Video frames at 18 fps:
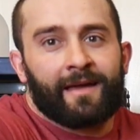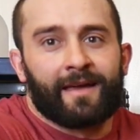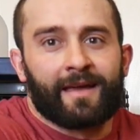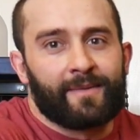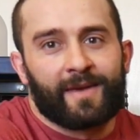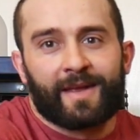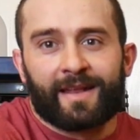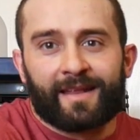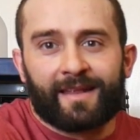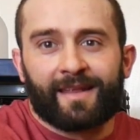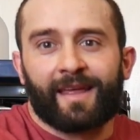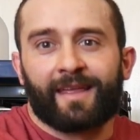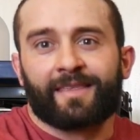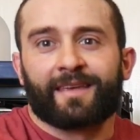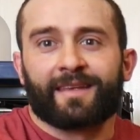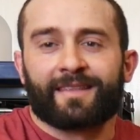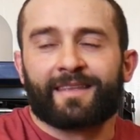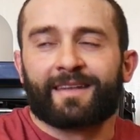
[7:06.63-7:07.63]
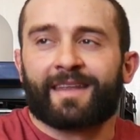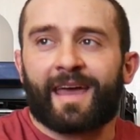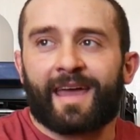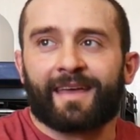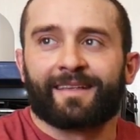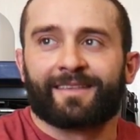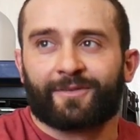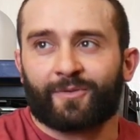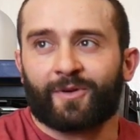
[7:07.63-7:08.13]
I mean, at the end of the
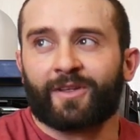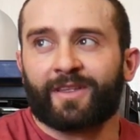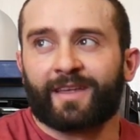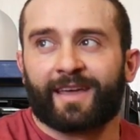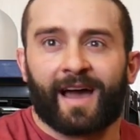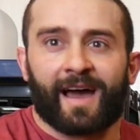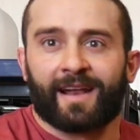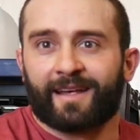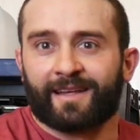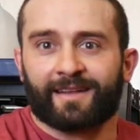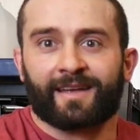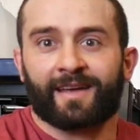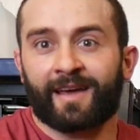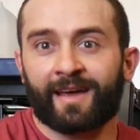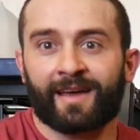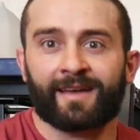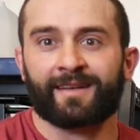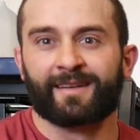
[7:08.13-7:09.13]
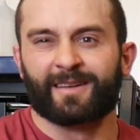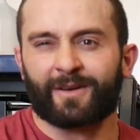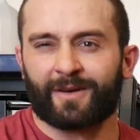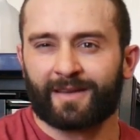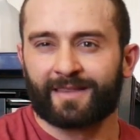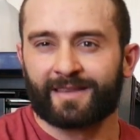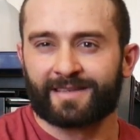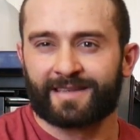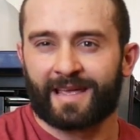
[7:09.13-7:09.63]
day, it's really kind of
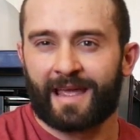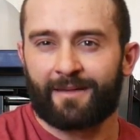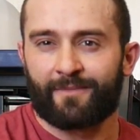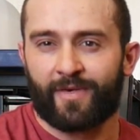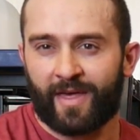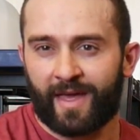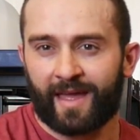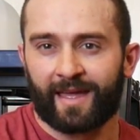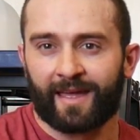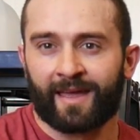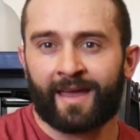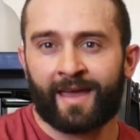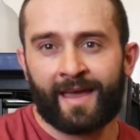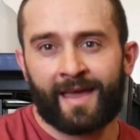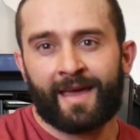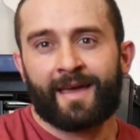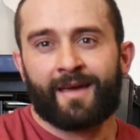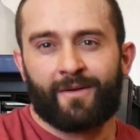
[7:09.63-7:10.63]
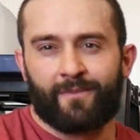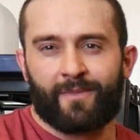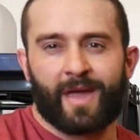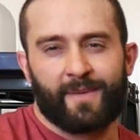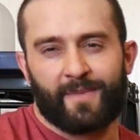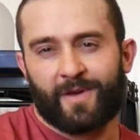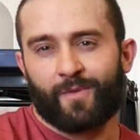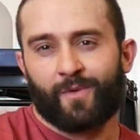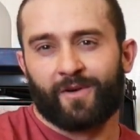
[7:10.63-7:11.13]
doing the same thing.
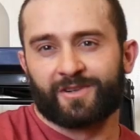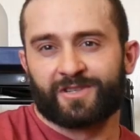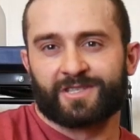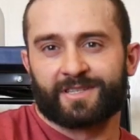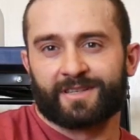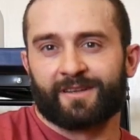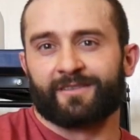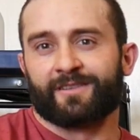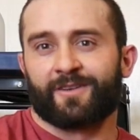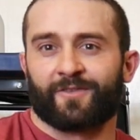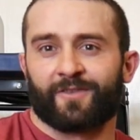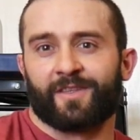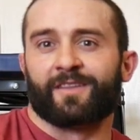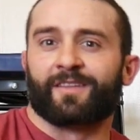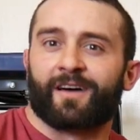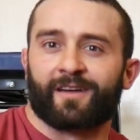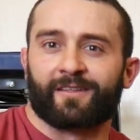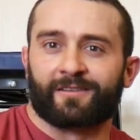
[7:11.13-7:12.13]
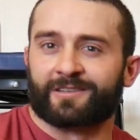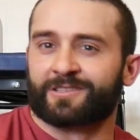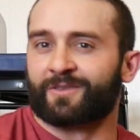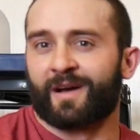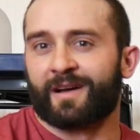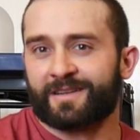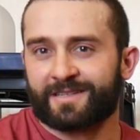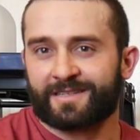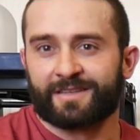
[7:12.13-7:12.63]
Maybe one's just a little different than the other. So
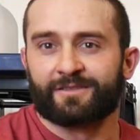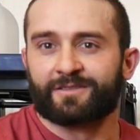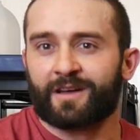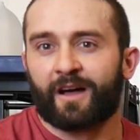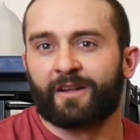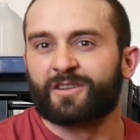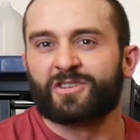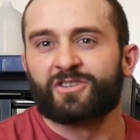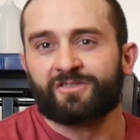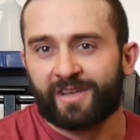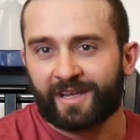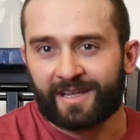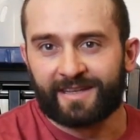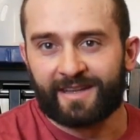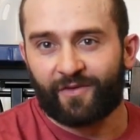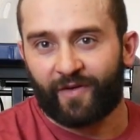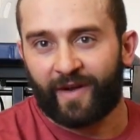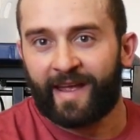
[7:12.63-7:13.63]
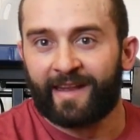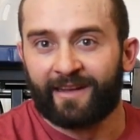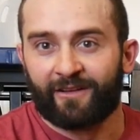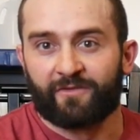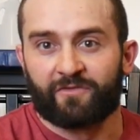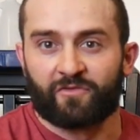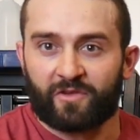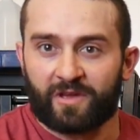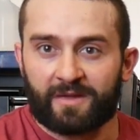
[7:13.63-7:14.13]
I'll just use like a different handle
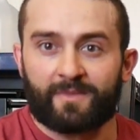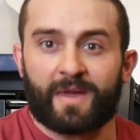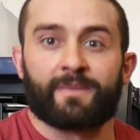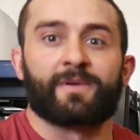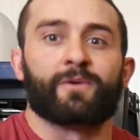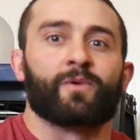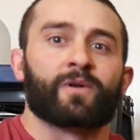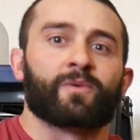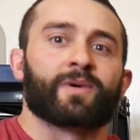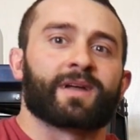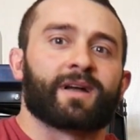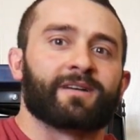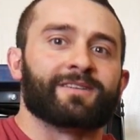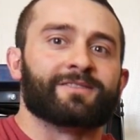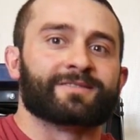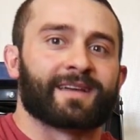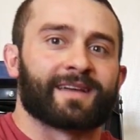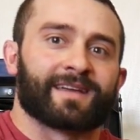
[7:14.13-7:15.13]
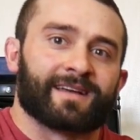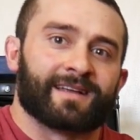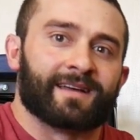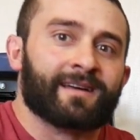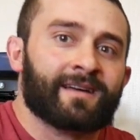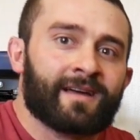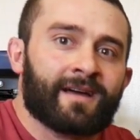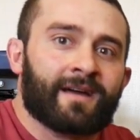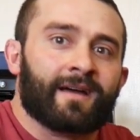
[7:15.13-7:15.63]
every week. Maybe one week I'll use like a
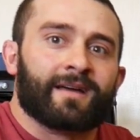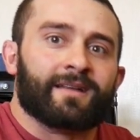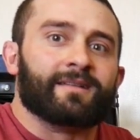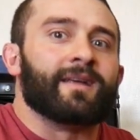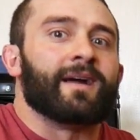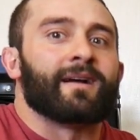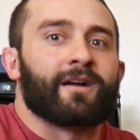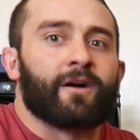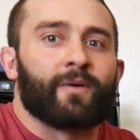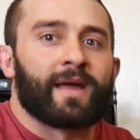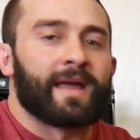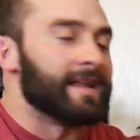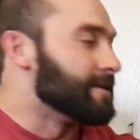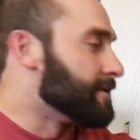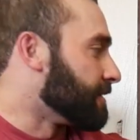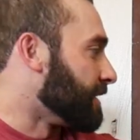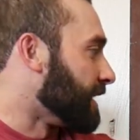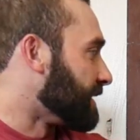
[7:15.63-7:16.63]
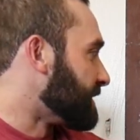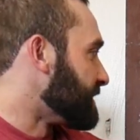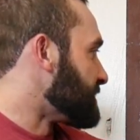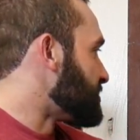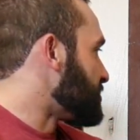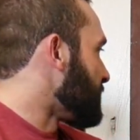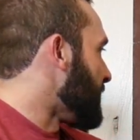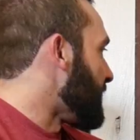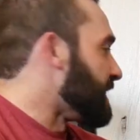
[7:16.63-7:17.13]
narrow handle, like this
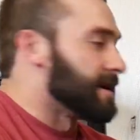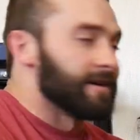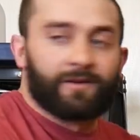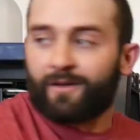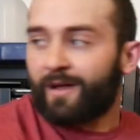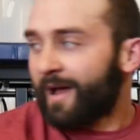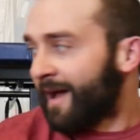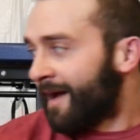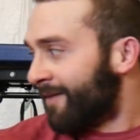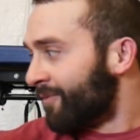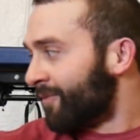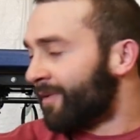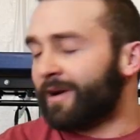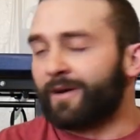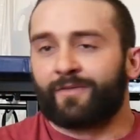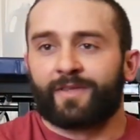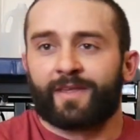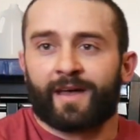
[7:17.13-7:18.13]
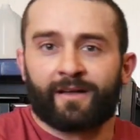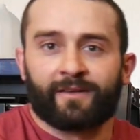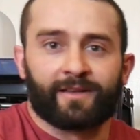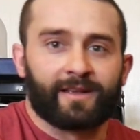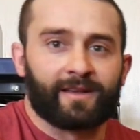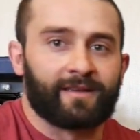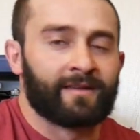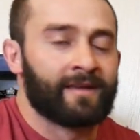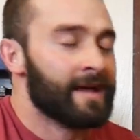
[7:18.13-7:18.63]
triangle I have wherever the hell
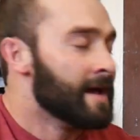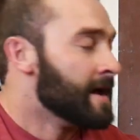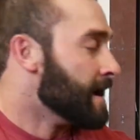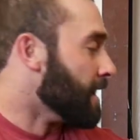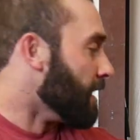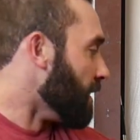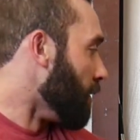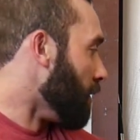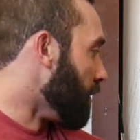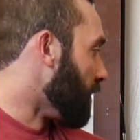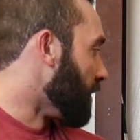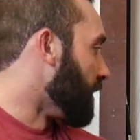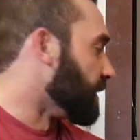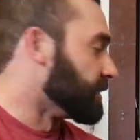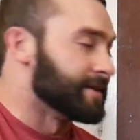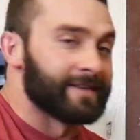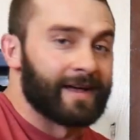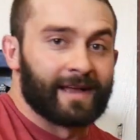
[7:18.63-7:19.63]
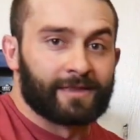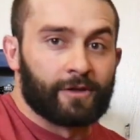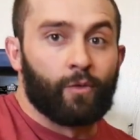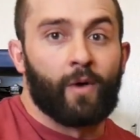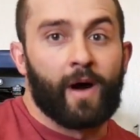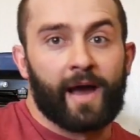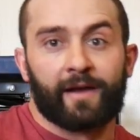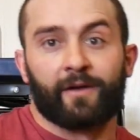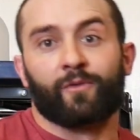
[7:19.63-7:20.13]
it is, or I'll do like the
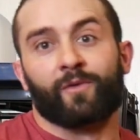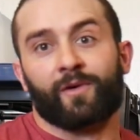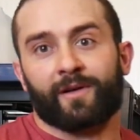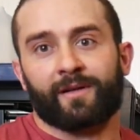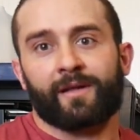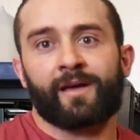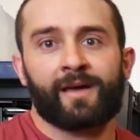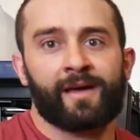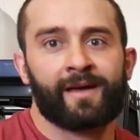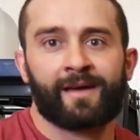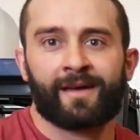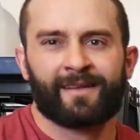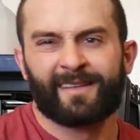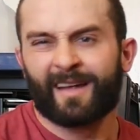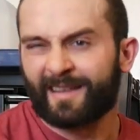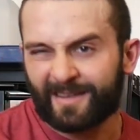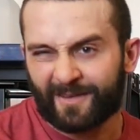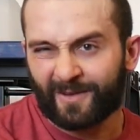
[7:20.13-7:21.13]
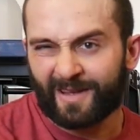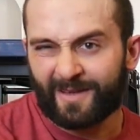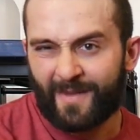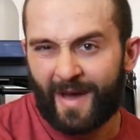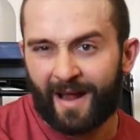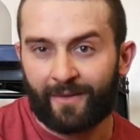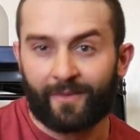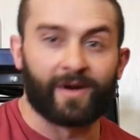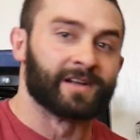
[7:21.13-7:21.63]
wider one. Doesn't really
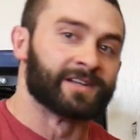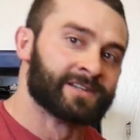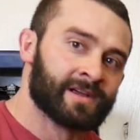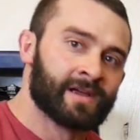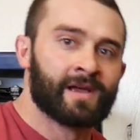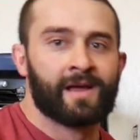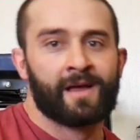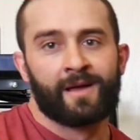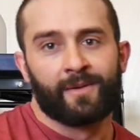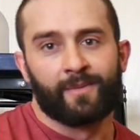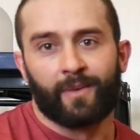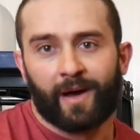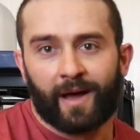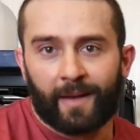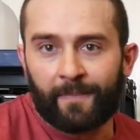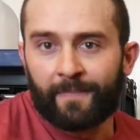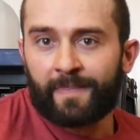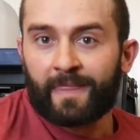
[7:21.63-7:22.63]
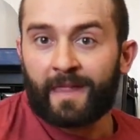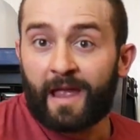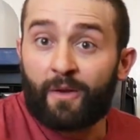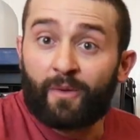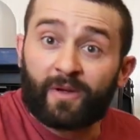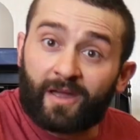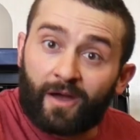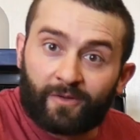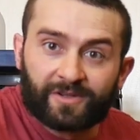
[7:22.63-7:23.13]
matter much, but here
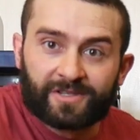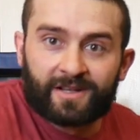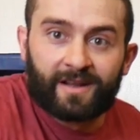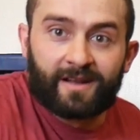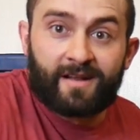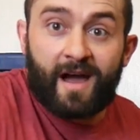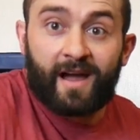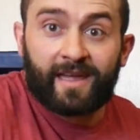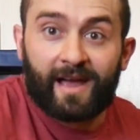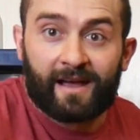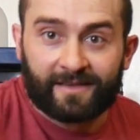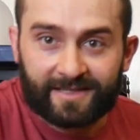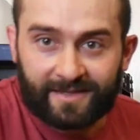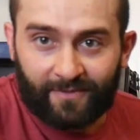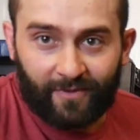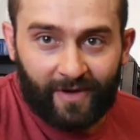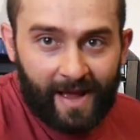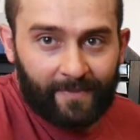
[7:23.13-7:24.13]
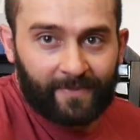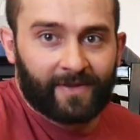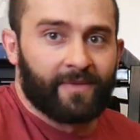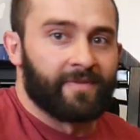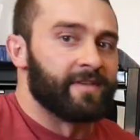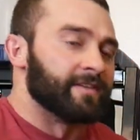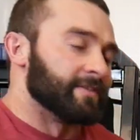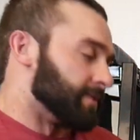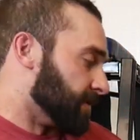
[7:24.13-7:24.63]
we go. Just gonna knock out some reps
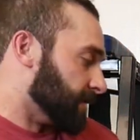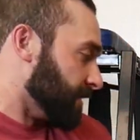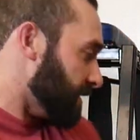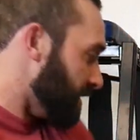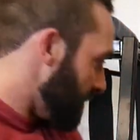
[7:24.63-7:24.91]
on this one.